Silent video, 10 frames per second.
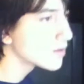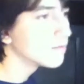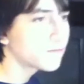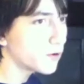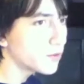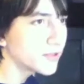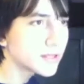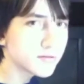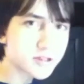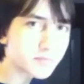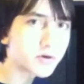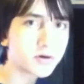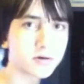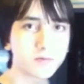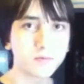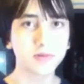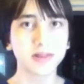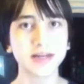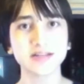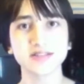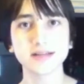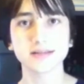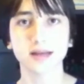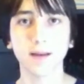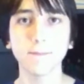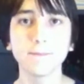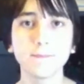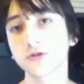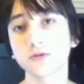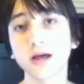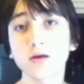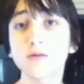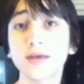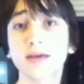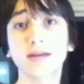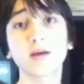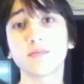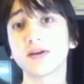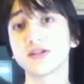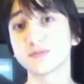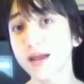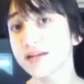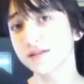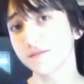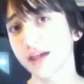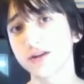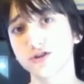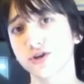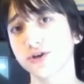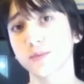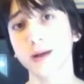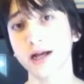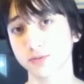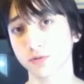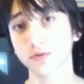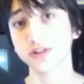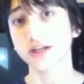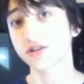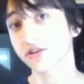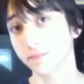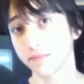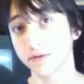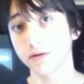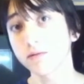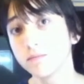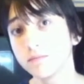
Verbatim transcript: fully usable Linux desktop. So not only can I play Space Invaders on your password-protected computer,